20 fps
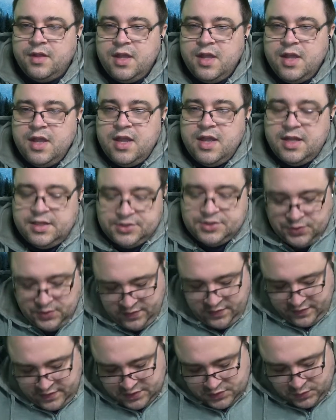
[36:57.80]
It's
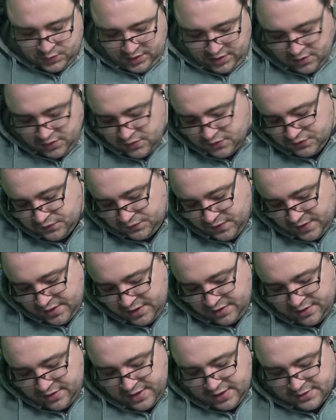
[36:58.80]
one of those funny
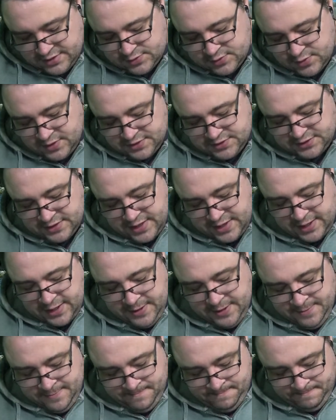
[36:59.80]
things where it's like
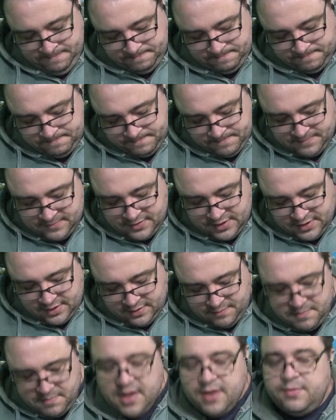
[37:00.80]

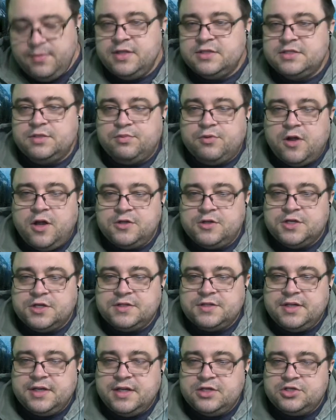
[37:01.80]
maybe it's a project
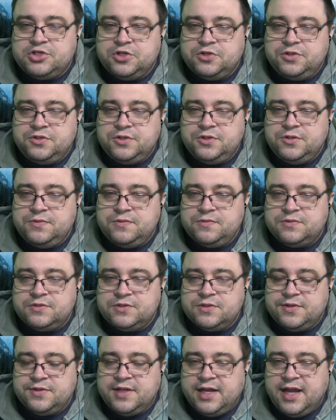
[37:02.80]
that I should do so
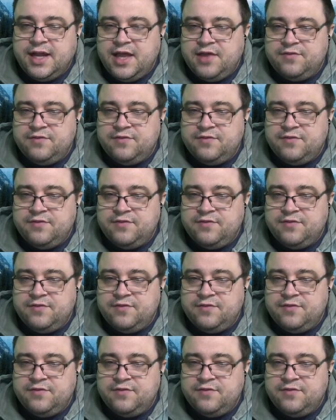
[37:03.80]
that I have it